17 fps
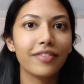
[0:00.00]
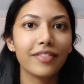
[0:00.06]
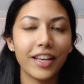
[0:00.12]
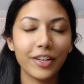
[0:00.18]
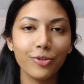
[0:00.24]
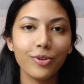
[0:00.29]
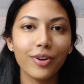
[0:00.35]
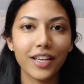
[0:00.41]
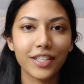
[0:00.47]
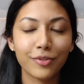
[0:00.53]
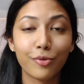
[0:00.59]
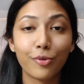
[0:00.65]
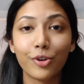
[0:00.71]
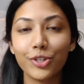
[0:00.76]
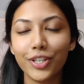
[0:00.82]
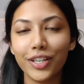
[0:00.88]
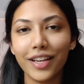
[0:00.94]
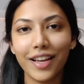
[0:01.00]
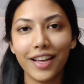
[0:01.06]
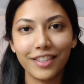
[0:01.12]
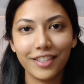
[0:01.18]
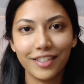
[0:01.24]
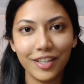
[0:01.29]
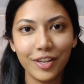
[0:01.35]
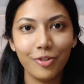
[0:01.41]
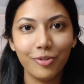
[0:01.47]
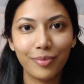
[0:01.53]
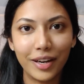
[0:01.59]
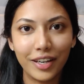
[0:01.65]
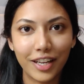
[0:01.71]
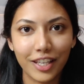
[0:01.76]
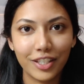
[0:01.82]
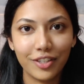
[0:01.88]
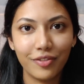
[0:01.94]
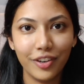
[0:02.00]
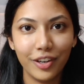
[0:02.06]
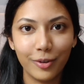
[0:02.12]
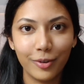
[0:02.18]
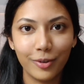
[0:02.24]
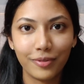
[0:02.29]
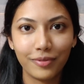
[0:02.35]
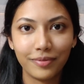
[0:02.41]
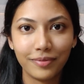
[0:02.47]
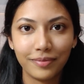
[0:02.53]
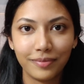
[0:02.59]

Thank you guys for watching, and see you in my next video.